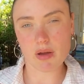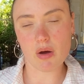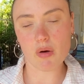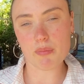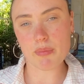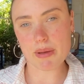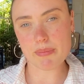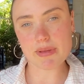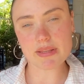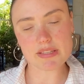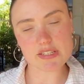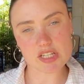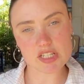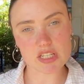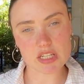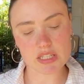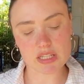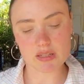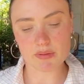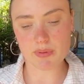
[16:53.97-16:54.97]
maybe just
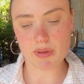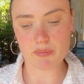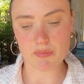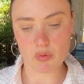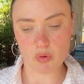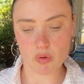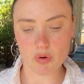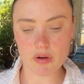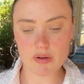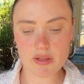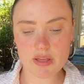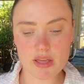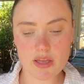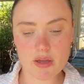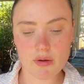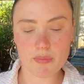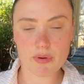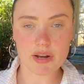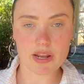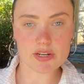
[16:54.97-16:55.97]
a little bit more
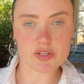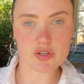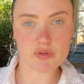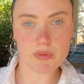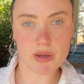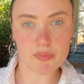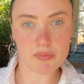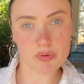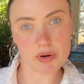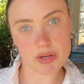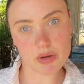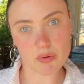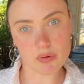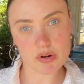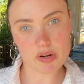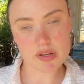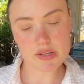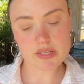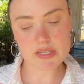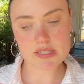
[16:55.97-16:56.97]
when I do my
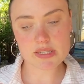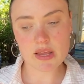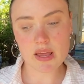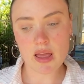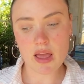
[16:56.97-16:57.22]
pre-orders.